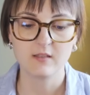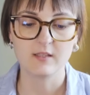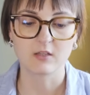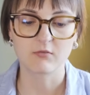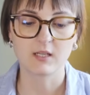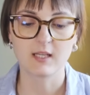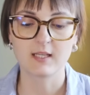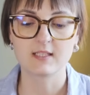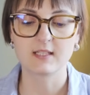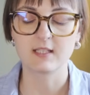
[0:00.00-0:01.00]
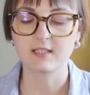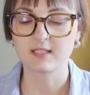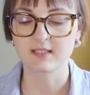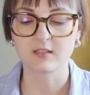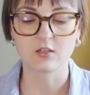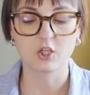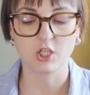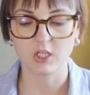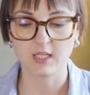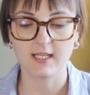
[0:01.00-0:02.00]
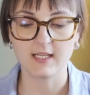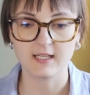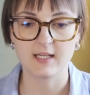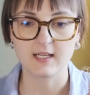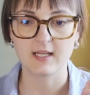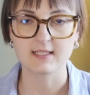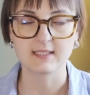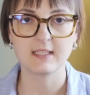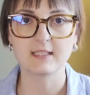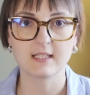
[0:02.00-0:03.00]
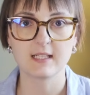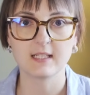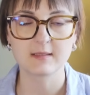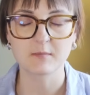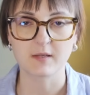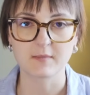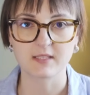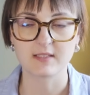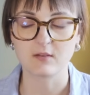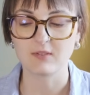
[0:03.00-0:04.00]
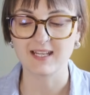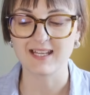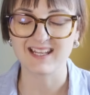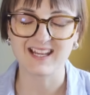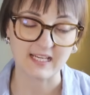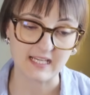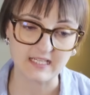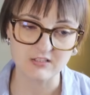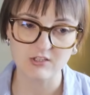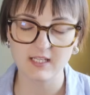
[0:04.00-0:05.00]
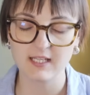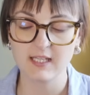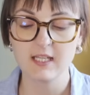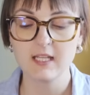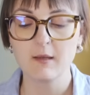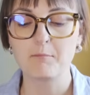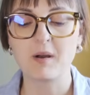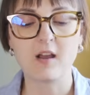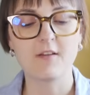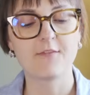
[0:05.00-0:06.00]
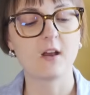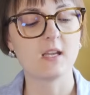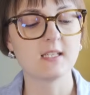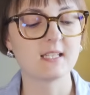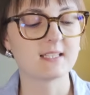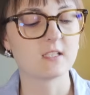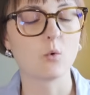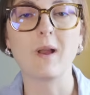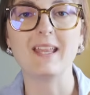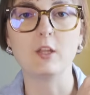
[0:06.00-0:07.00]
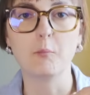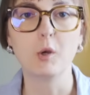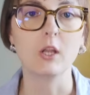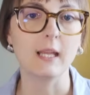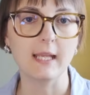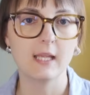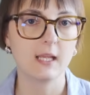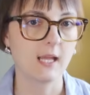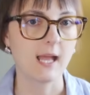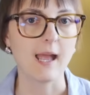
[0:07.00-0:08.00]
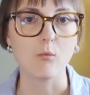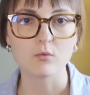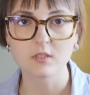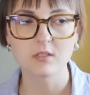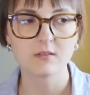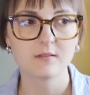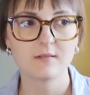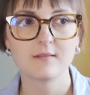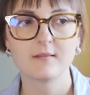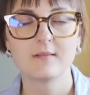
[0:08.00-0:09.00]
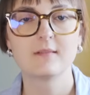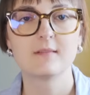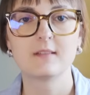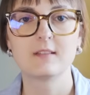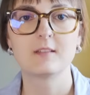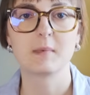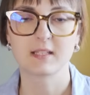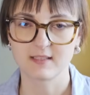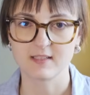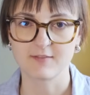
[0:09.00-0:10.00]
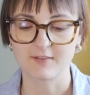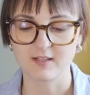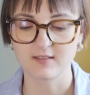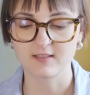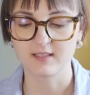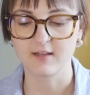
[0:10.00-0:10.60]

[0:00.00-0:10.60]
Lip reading: The acrylic, it doesn't curl it as easily. Sometimes I still get it occasionally, but I find it's the way you pull it out that makes a difference.